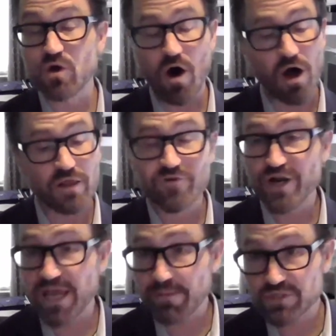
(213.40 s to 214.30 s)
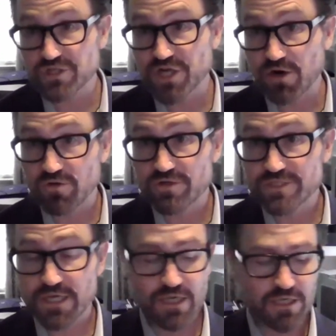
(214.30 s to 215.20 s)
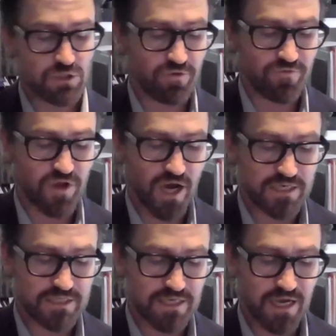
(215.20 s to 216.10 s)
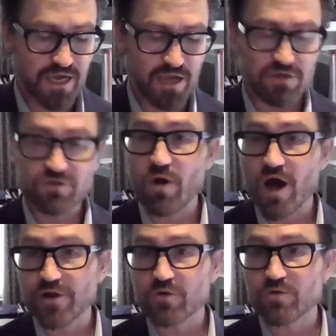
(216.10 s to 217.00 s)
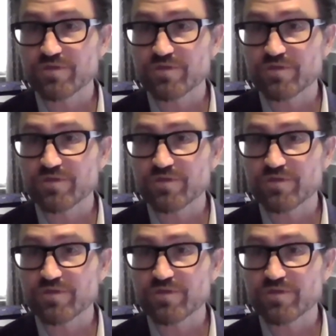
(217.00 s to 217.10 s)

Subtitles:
So all of our neighbors are shareholders. So we've got Eldorado.